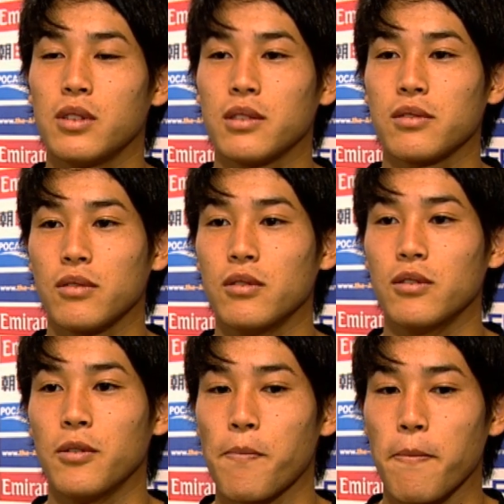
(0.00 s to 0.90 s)
Thinking
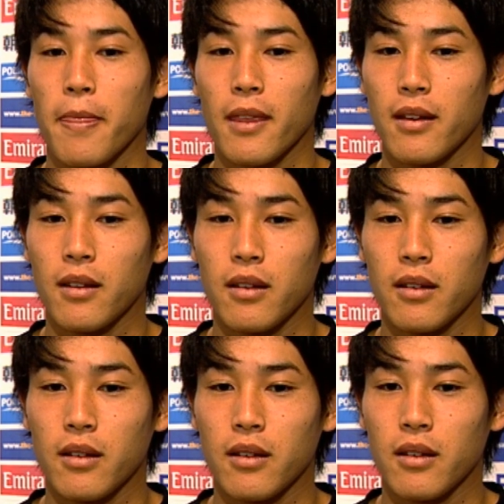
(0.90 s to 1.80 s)
about it now,
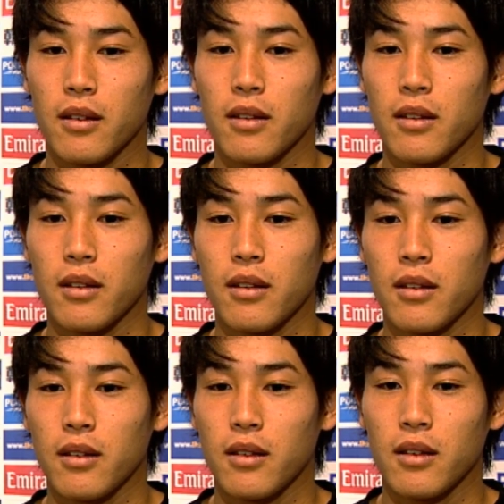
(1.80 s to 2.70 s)
I can remember
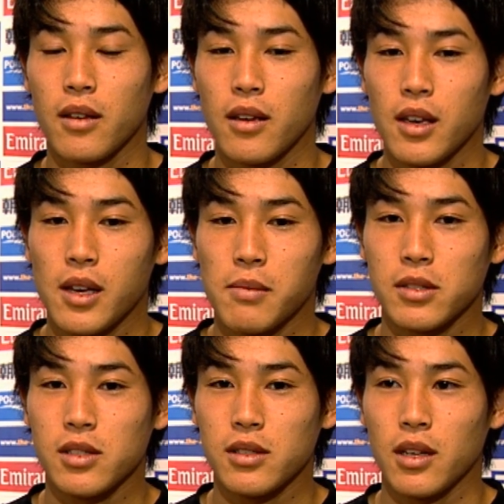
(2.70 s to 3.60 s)
that the school children
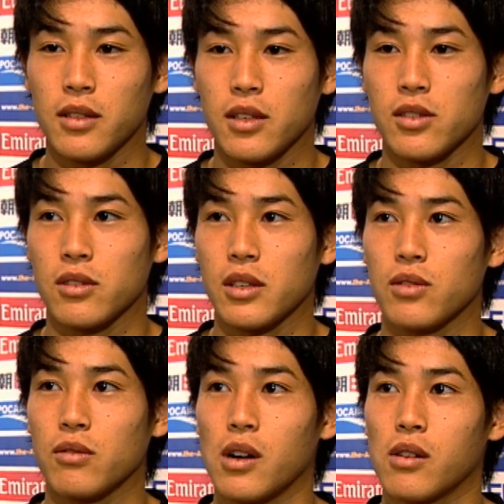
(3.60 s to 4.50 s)
were all playing
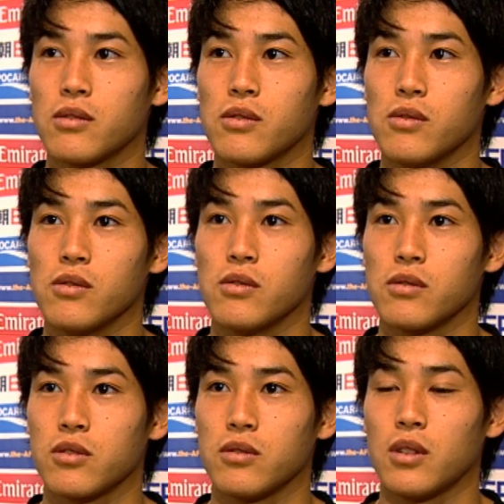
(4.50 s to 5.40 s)
football,
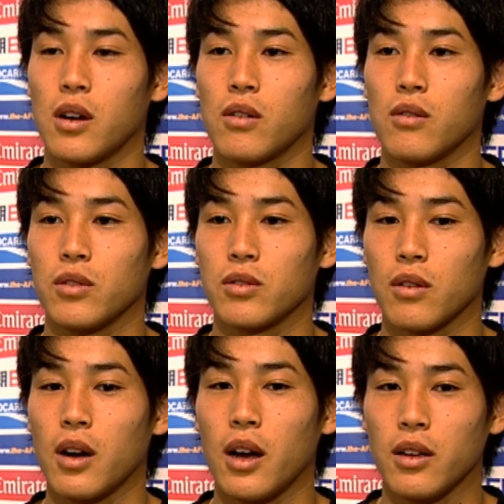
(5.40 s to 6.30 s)
and they were all
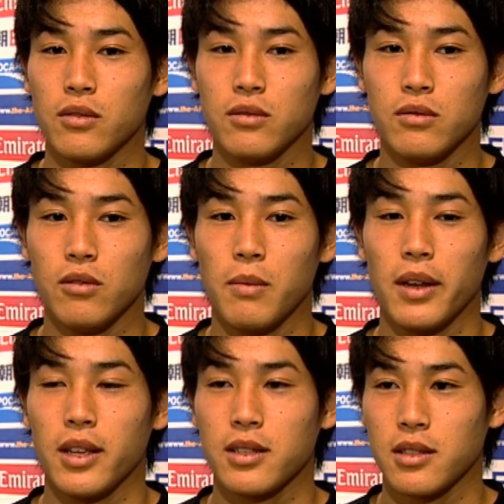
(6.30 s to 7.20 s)
pretending to be him
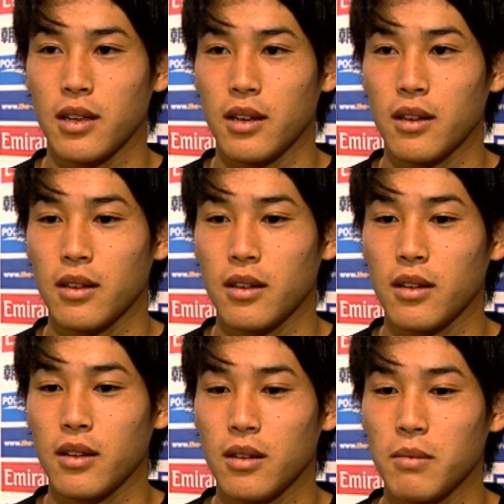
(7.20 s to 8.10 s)
because of what he
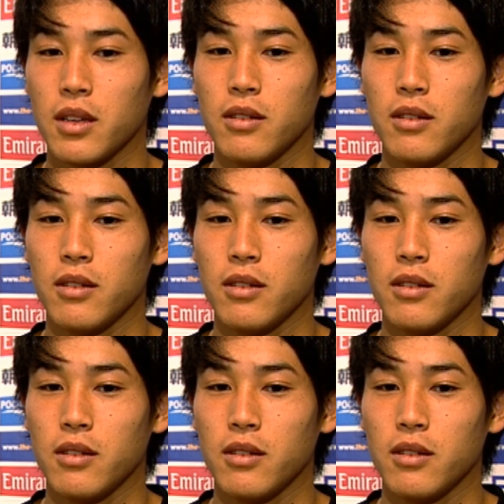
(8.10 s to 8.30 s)
did.